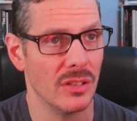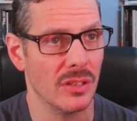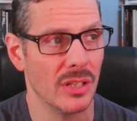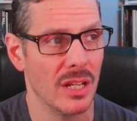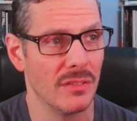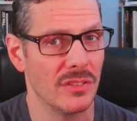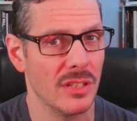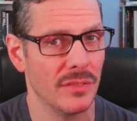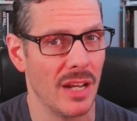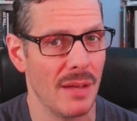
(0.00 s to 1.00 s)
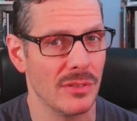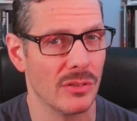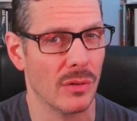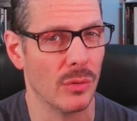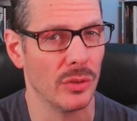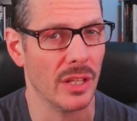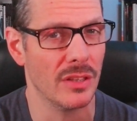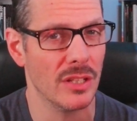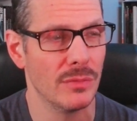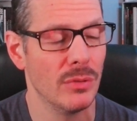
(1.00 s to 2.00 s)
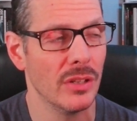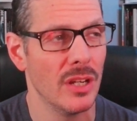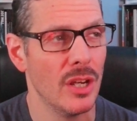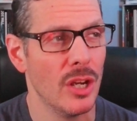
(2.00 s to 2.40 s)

and the kind of stuff that happens in Ringworld and this book.